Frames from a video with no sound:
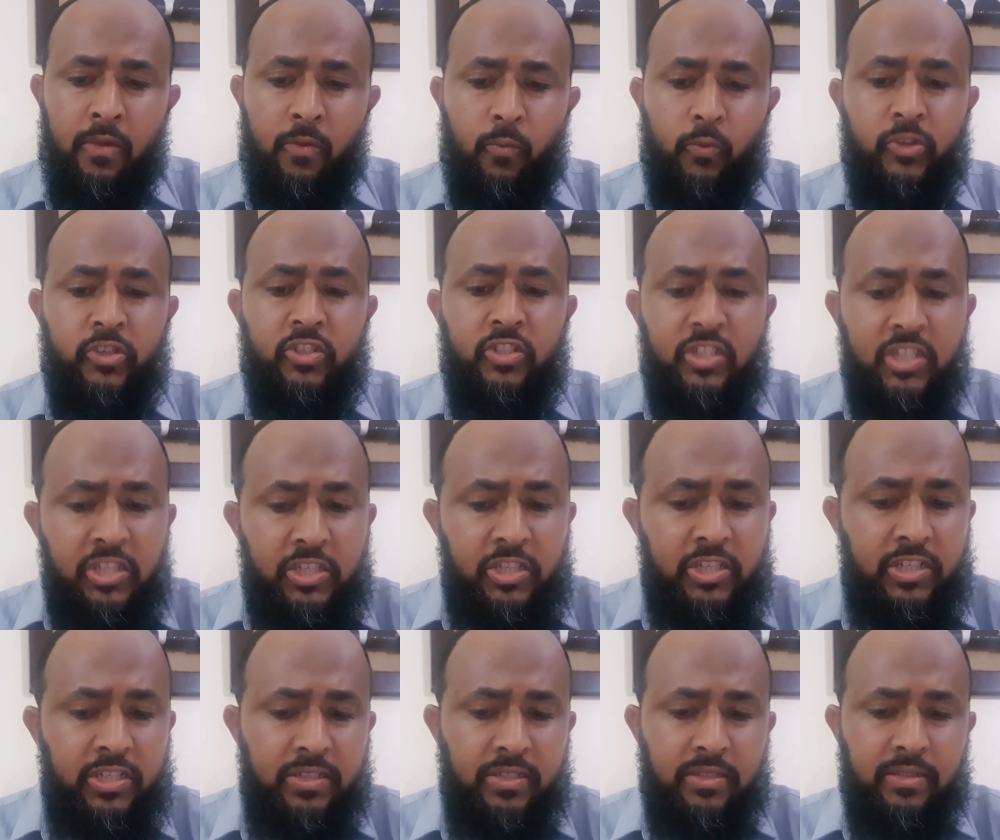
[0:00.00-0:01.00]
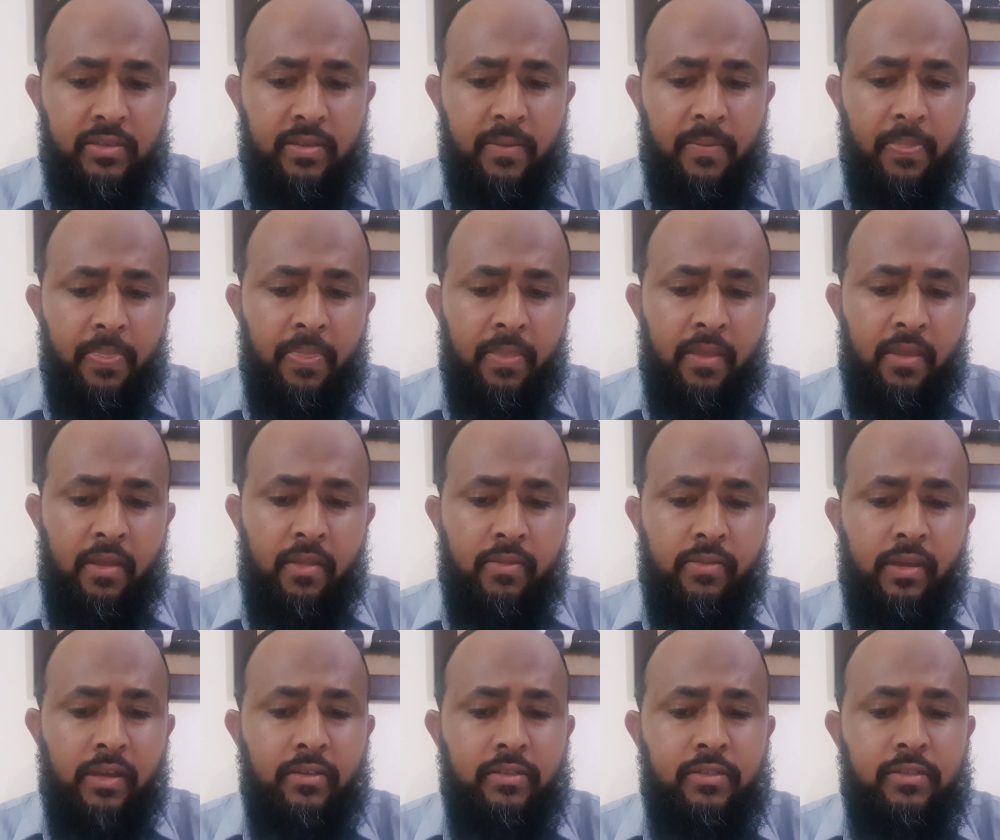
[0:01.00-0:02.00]
which teaches
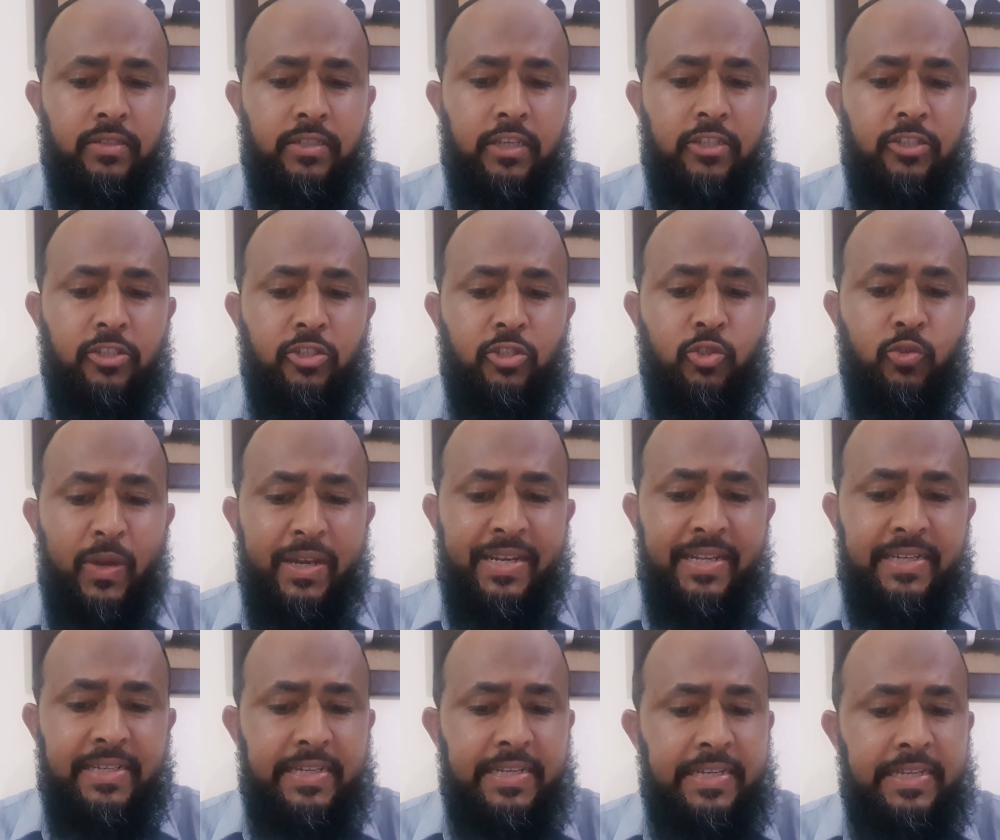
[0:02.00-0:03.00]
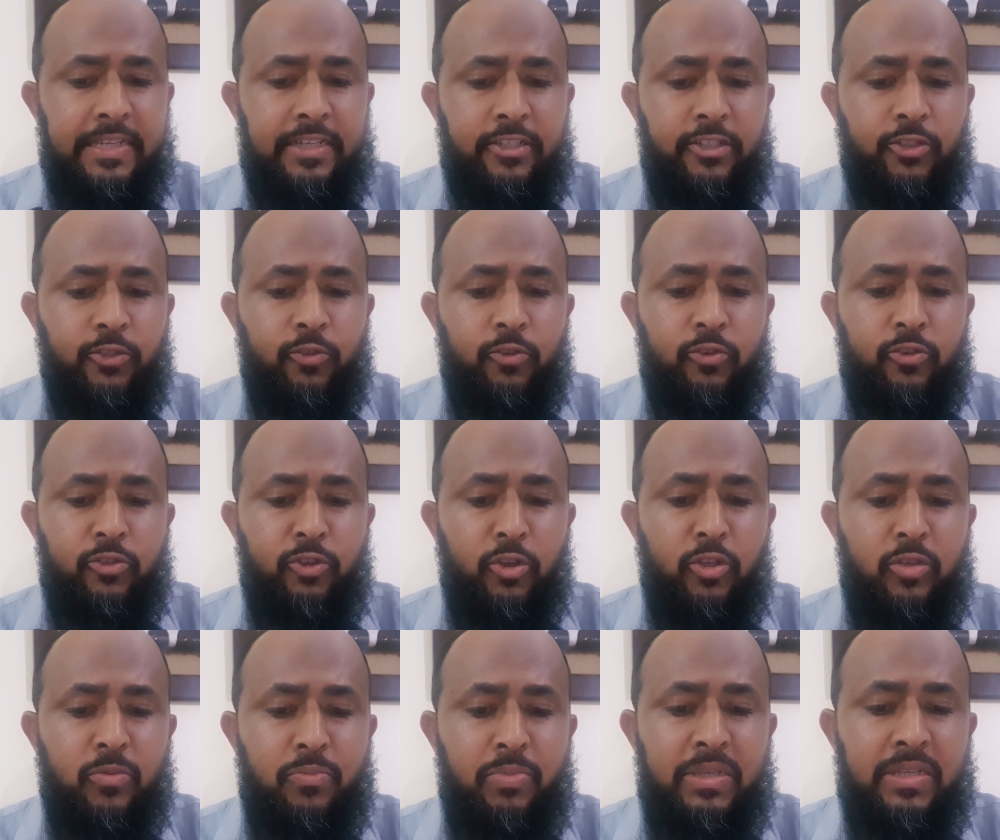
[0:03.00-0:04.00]
that sensuality should
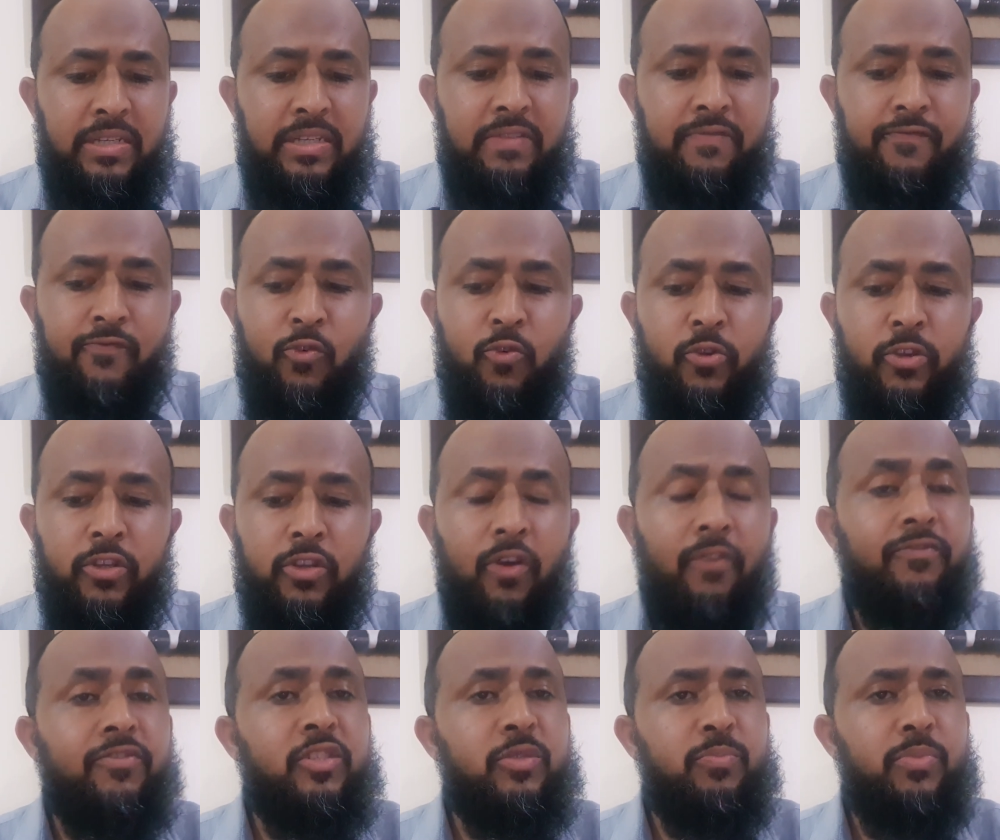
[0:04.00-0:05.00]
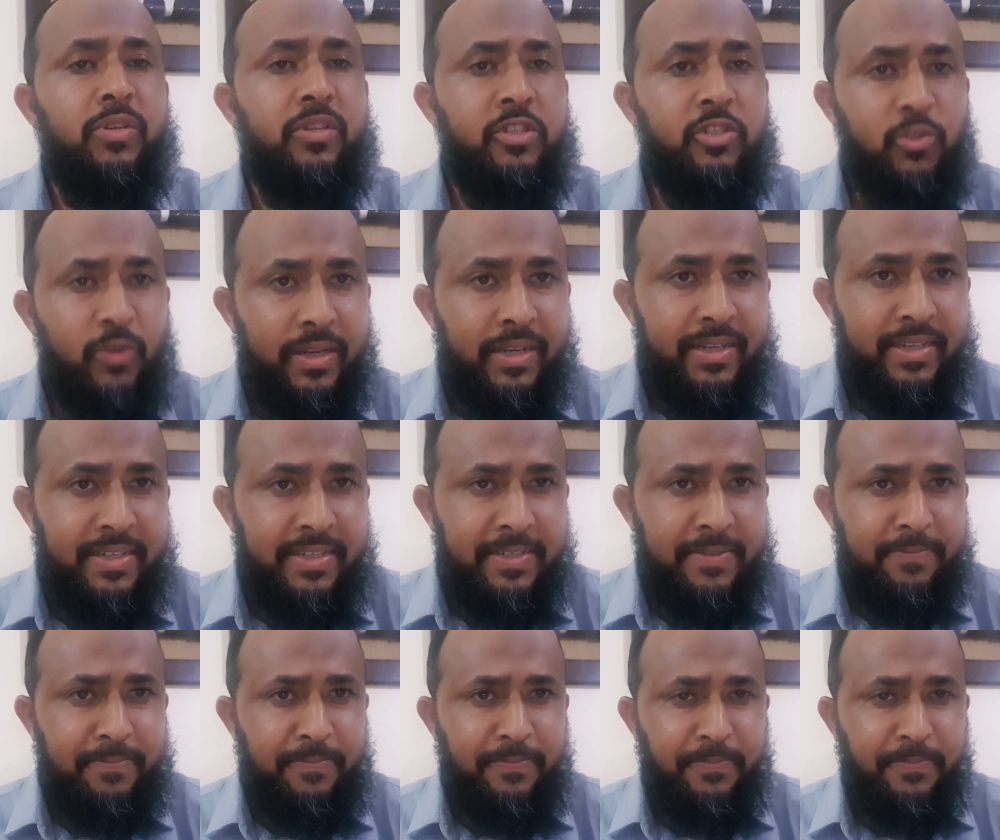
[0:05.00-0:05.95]
not be devoid of spirituality.